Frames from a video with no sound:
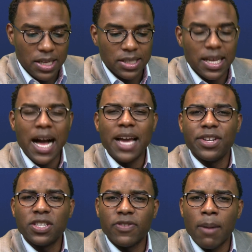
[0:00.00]

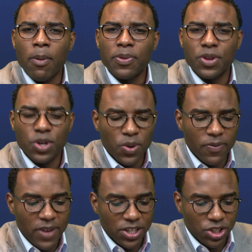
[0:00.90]
Scientists have come up with a new
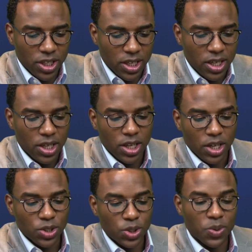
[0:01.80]
invention
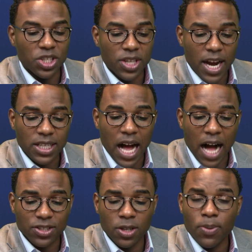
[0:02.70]
to inject
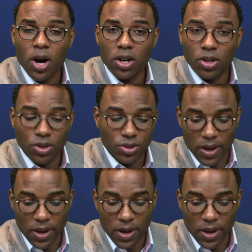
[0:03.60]
oxygen particles